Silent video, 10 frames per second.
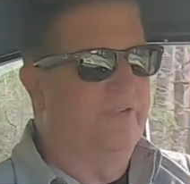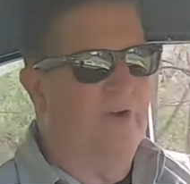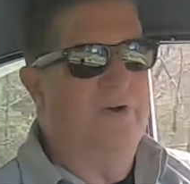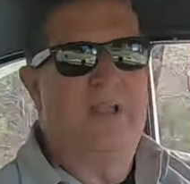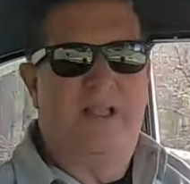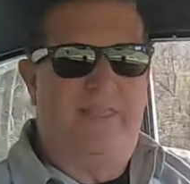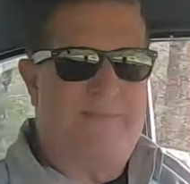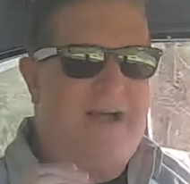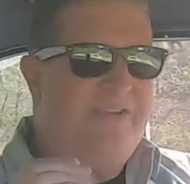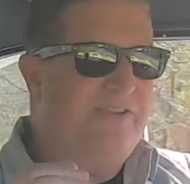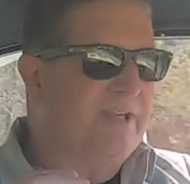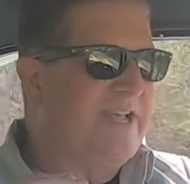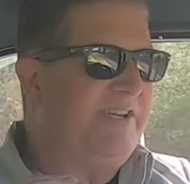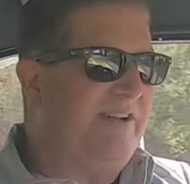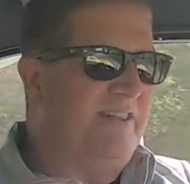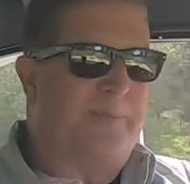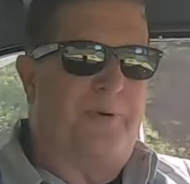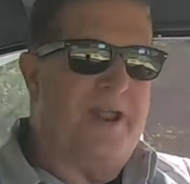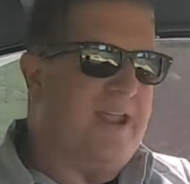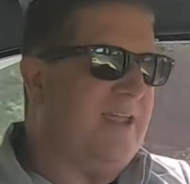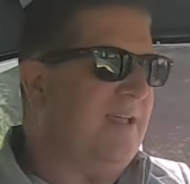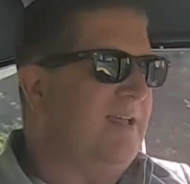So the modulation of the brake,